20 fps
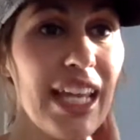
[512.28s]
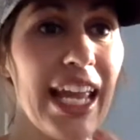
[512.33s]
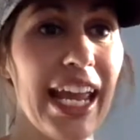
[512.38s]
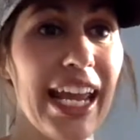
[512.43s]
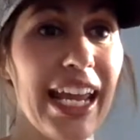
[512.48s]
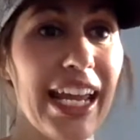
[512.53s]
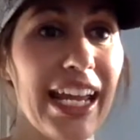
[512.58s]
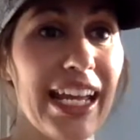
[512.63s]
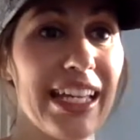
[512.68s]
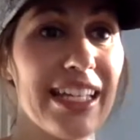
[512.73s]

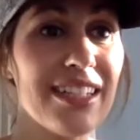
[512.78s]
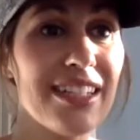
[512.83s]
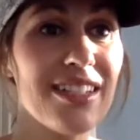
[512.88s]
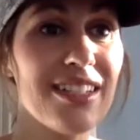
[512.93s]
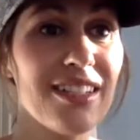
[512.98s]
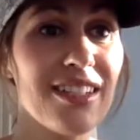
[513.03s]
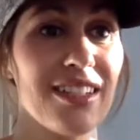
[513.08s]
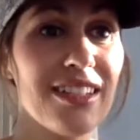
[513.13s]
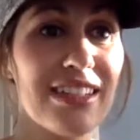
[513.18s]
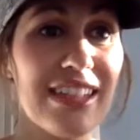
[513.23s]
and
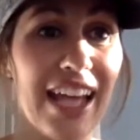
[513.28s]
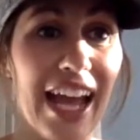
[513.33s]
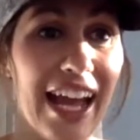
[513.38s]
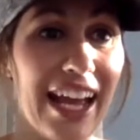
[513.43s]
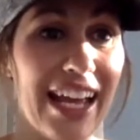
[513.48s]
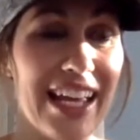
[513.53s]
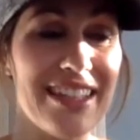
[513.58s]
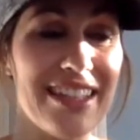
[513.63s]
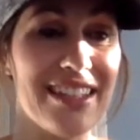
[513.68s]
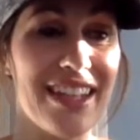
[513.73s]

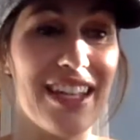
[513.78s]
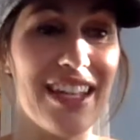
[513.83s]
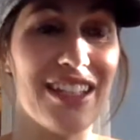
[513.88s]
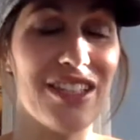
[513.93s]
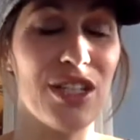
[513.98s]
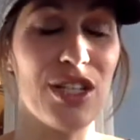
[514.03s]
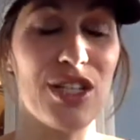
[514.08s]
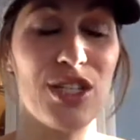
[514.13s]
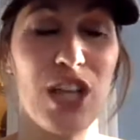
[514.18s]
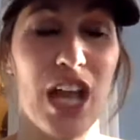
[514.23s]
yeah it's
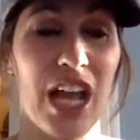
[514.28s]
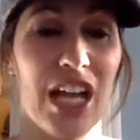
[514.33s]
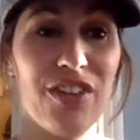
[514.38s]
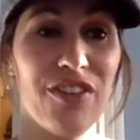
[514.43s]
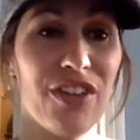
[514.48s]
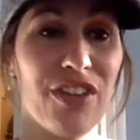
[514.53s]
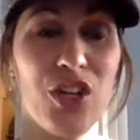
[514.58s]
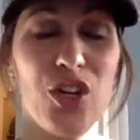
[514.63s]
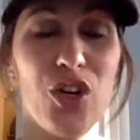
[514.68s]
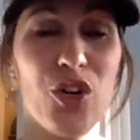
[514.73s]
it's this kind
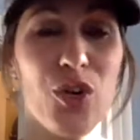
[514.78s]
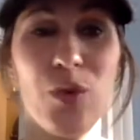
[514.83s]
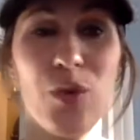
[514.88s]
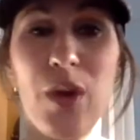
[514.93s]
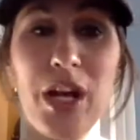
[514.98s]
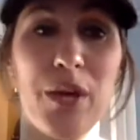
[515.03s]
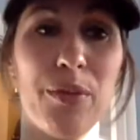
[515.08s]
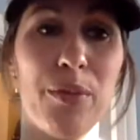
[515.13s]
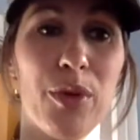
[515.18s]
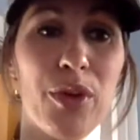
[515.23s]
of
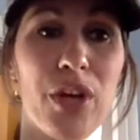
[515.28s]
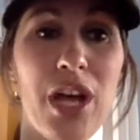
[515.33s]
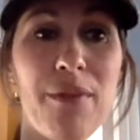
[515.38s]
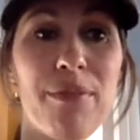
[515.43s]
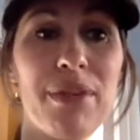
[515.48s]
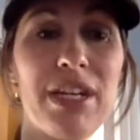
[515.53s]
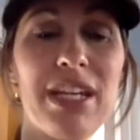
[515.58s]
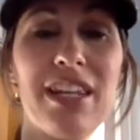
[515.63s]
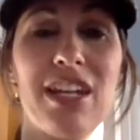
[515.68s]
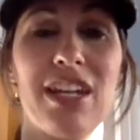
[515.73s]
incredible
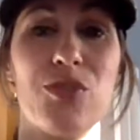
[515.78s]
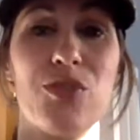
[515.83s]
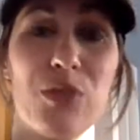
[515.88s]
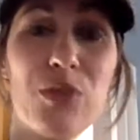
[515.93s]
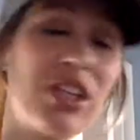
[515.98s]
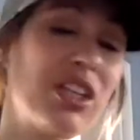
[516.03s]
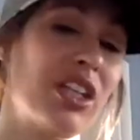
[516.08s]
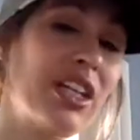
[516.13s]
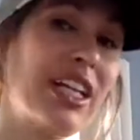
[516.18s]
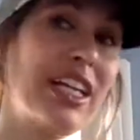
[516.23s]
company that is
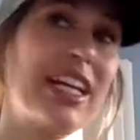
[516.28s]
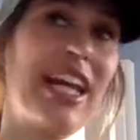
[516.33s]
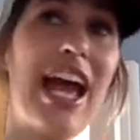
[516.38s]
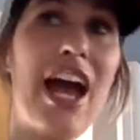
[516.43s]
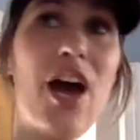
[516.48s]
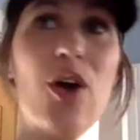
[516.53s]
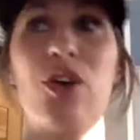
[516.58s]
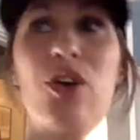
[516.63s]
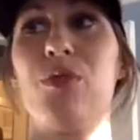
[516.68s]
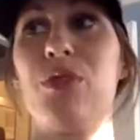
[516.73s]
really looking at
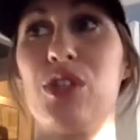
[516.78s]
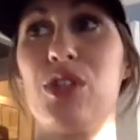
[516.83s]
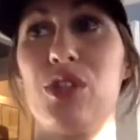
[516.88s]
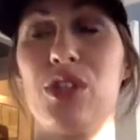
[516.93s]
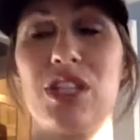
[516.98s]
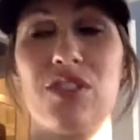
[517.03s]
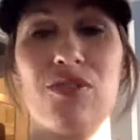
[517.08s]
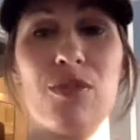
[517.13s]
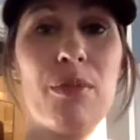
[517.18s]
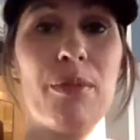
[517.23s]
how can we do
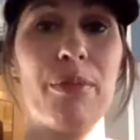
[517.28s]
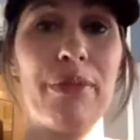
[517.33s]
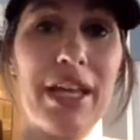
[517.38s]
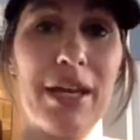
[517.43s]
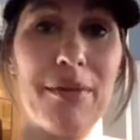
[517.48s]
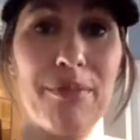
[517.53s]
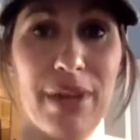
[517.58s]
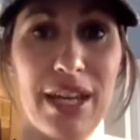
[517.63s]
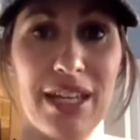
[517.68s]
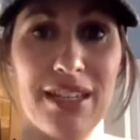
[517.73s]
this from a
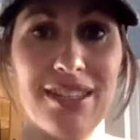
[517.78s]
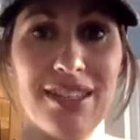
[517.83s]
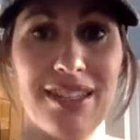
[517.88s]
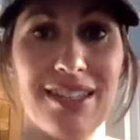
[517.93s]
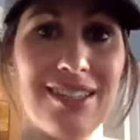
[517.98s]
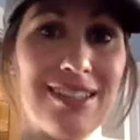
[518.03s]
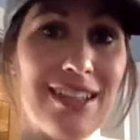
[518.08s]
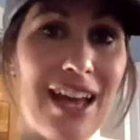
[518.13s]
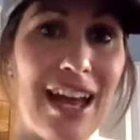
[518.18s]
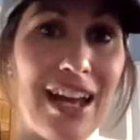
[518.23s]

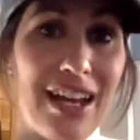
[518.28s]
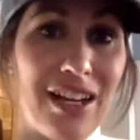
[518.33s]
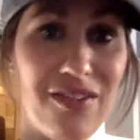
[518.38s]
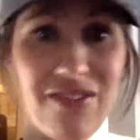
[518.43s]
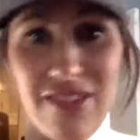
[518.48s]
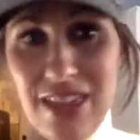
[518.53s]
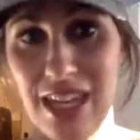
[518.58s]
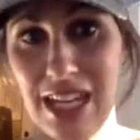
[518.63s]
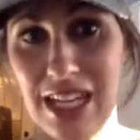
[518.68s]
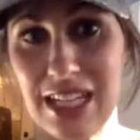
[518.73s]
plant-based side of
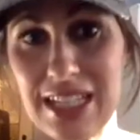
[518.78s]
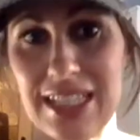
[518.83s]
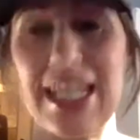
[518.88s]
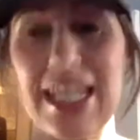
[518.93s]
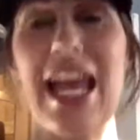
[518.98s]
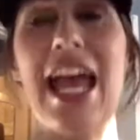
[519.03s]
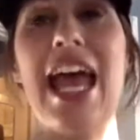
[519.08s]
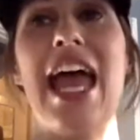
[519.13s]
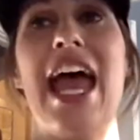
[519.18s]
things